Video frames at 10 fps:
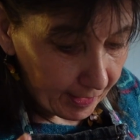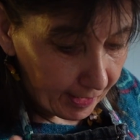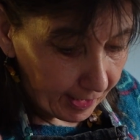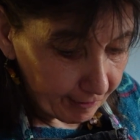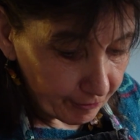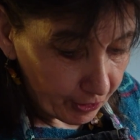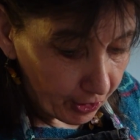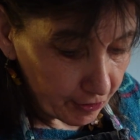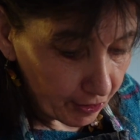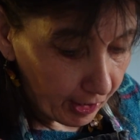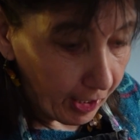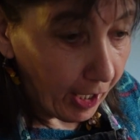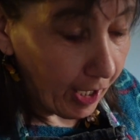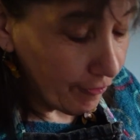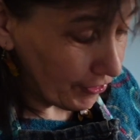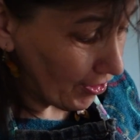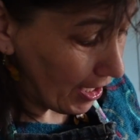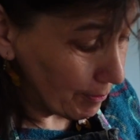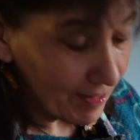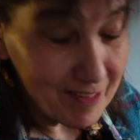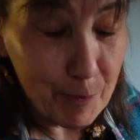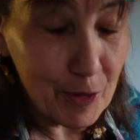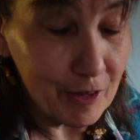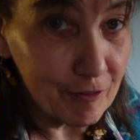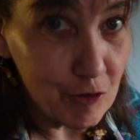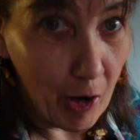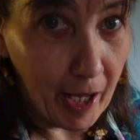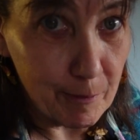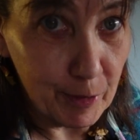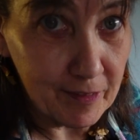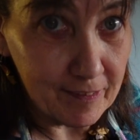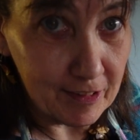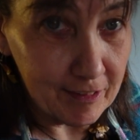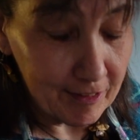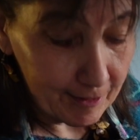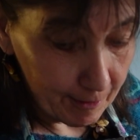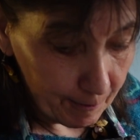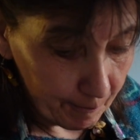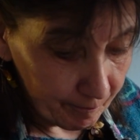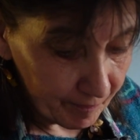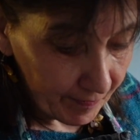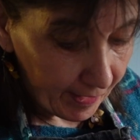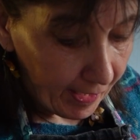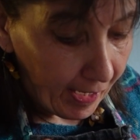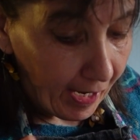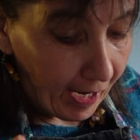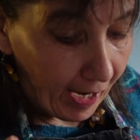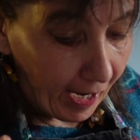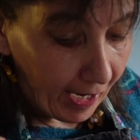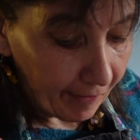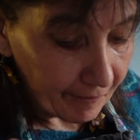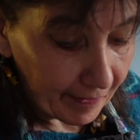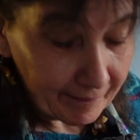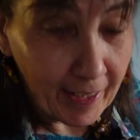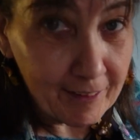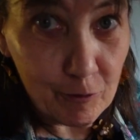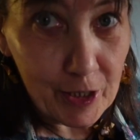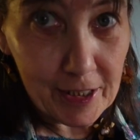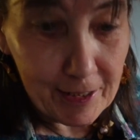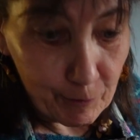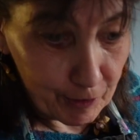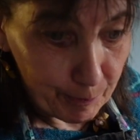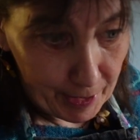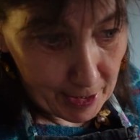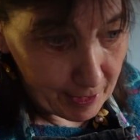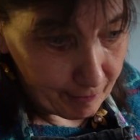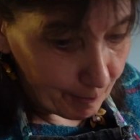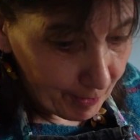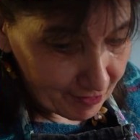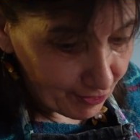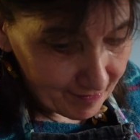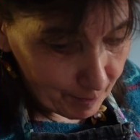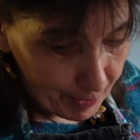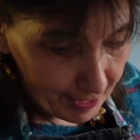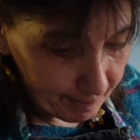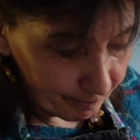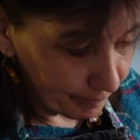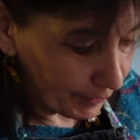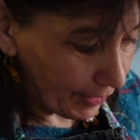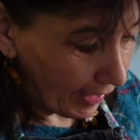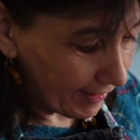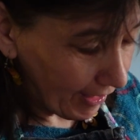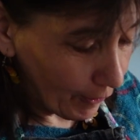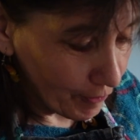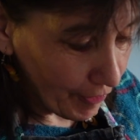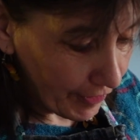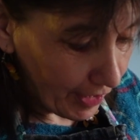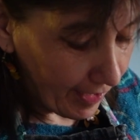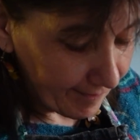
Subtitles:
I've got half a tablespoon of dry mustard. And then that really would be Grandma's recipe. But over the years